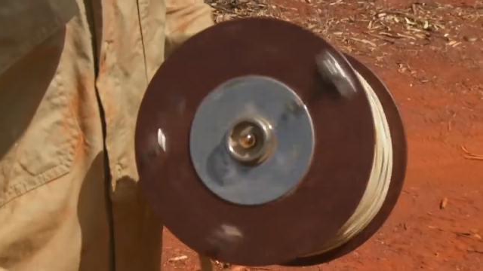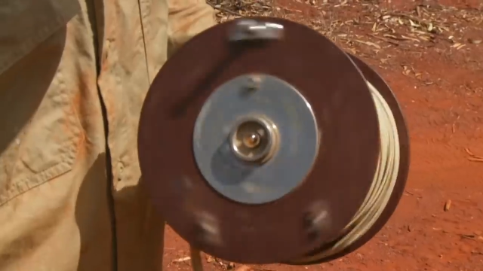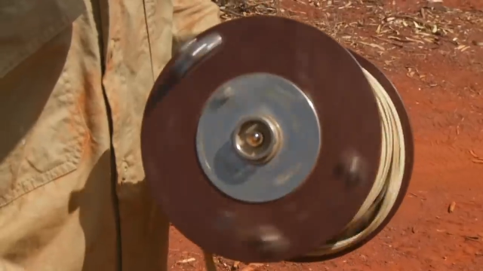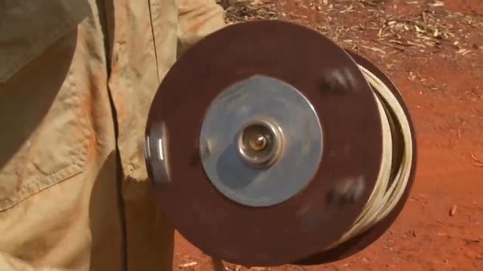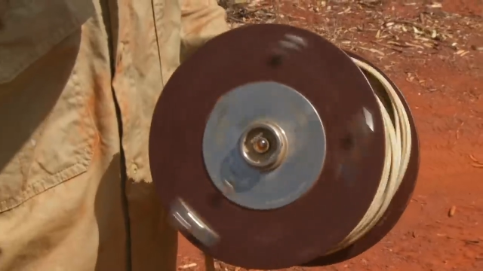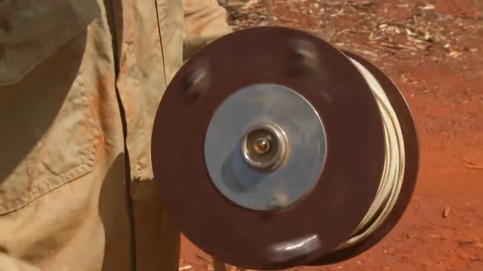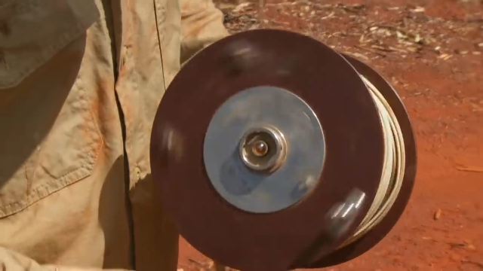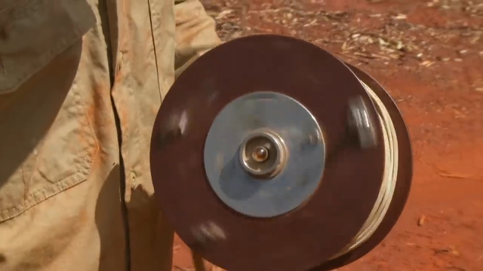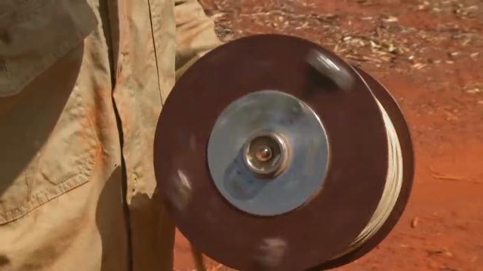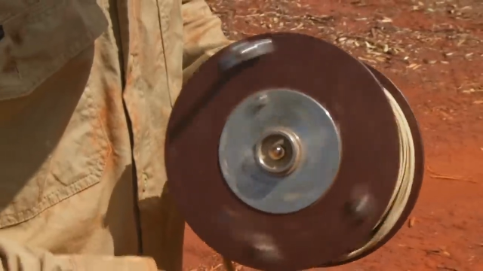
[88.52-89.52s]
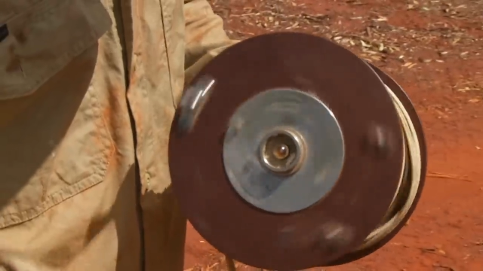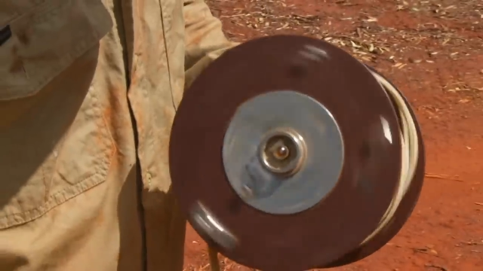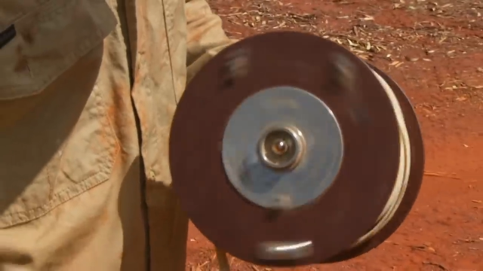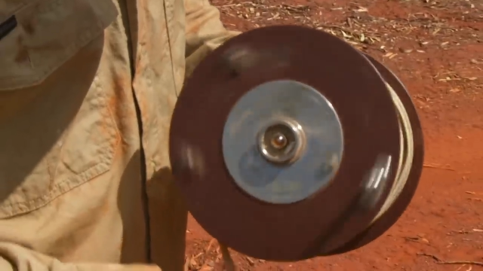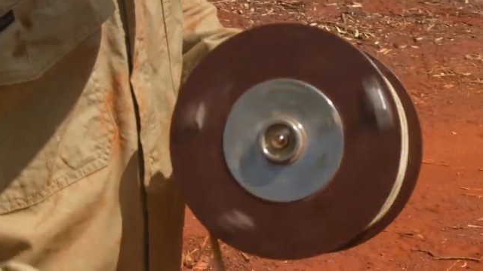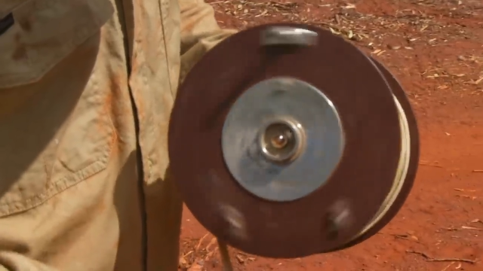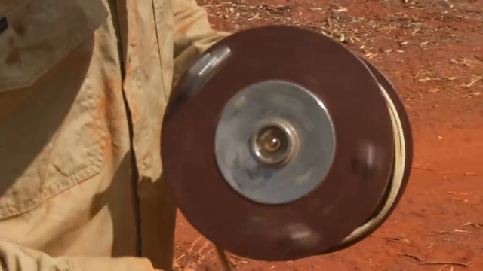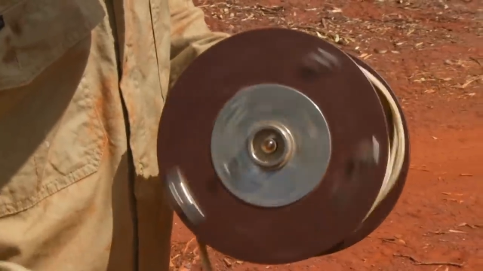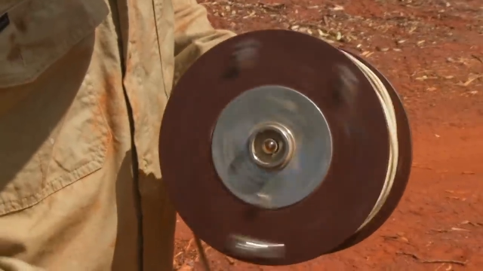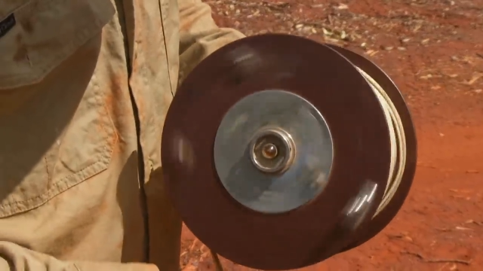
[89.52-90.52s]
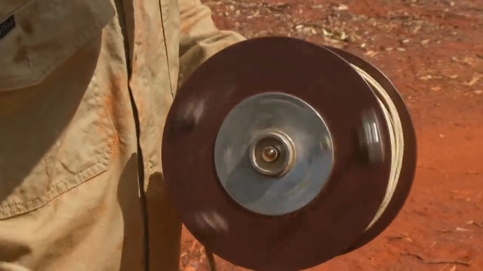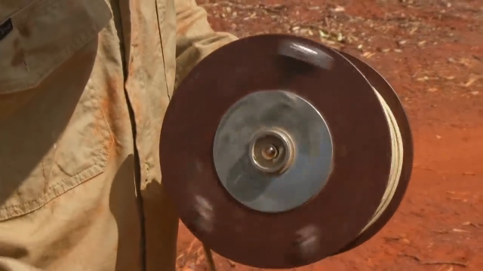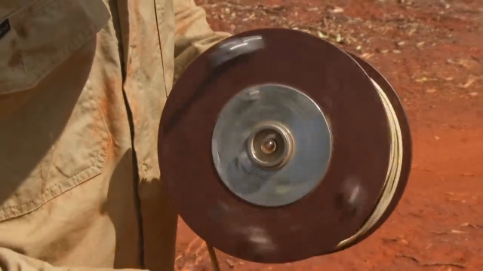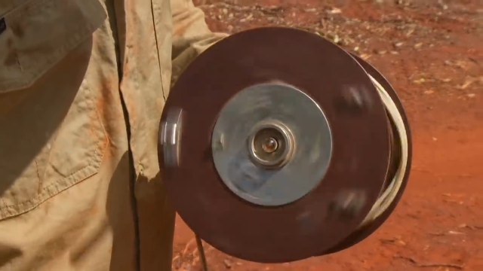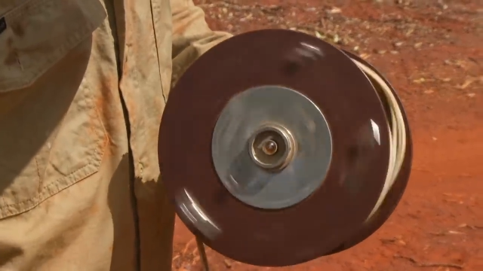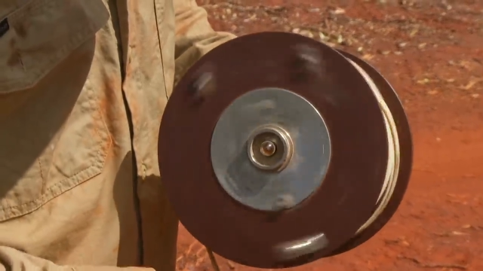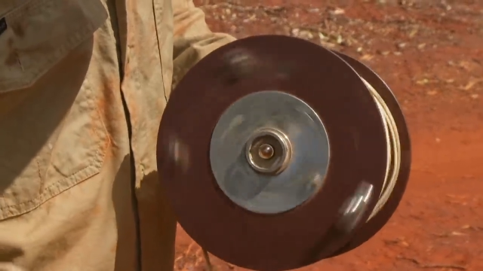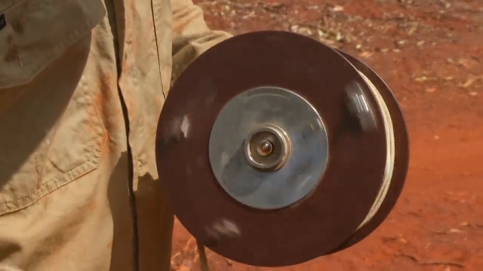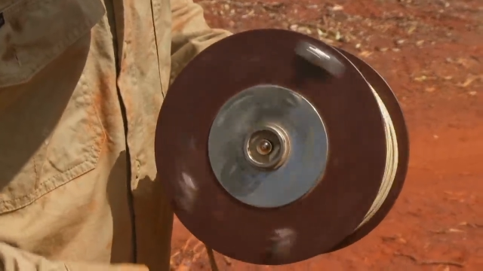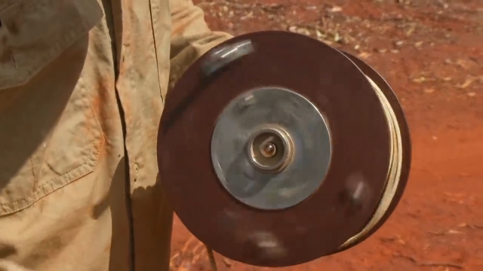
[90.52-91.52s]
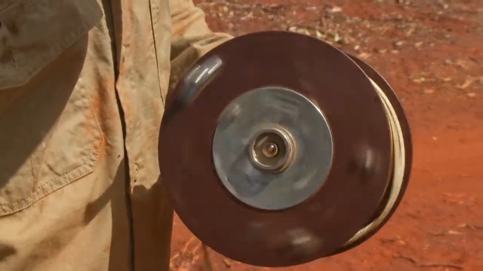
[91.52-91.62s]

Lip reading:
[unreadable: no face in view]